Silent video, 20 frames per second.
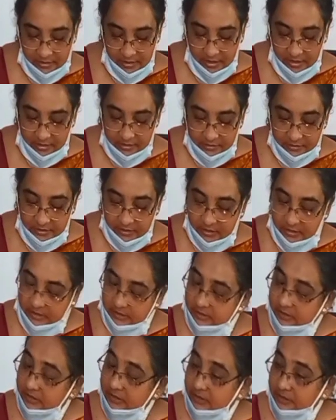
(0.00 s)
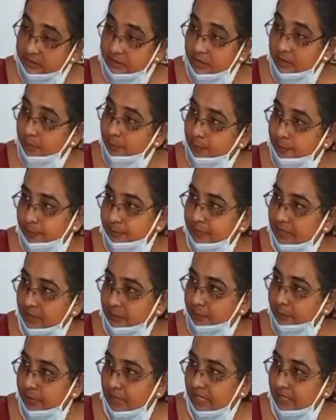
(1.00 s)

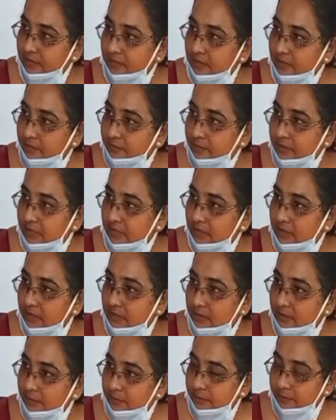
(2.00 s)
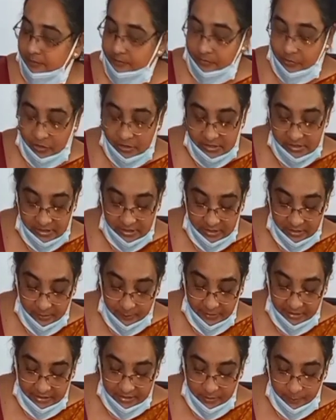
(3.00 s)
That plate, what is it?
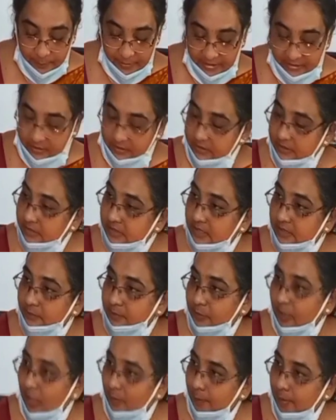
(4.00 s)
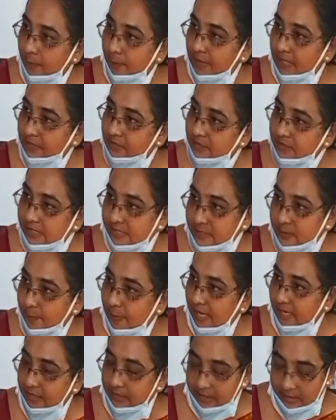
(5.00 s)
That metal plate, that is that copper plate is
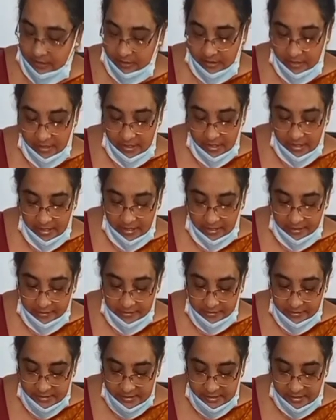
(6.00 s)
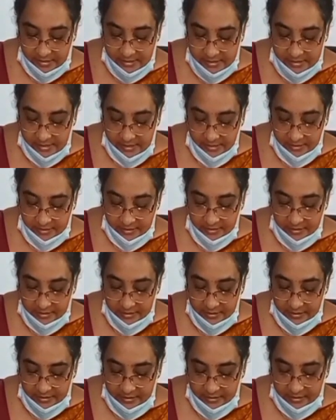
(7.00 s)
expanding, and it is touching
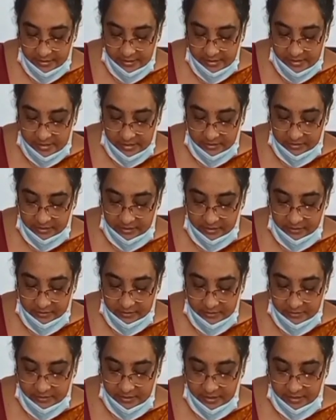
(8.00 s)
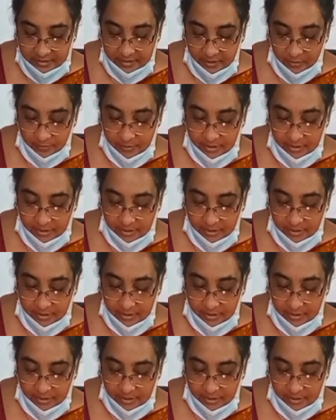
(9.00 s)
each other, isn't it? Now